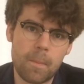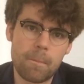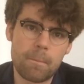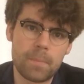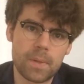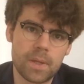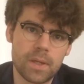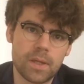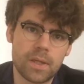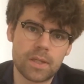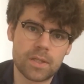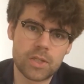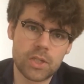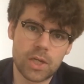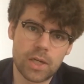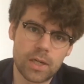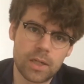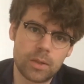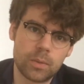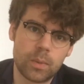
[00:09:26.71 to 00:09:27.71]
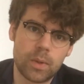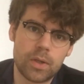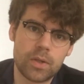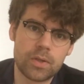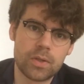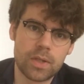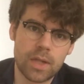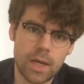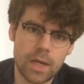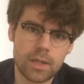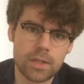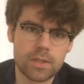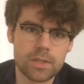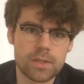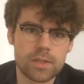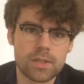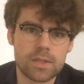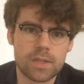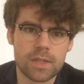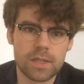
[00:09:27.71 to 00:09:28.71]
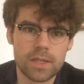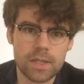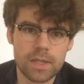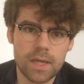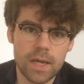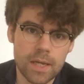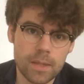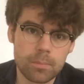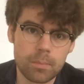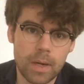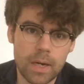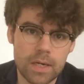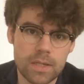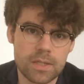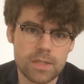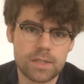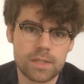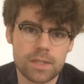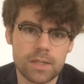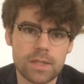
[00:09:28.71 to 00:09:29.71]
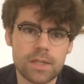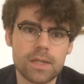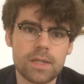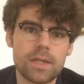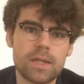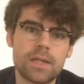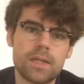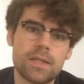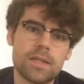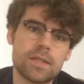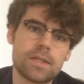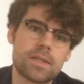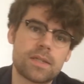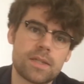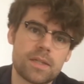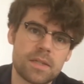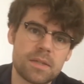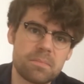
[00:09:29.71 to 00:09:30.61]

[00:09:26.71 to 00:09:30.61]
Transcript: being a child where your dad is the headmaster is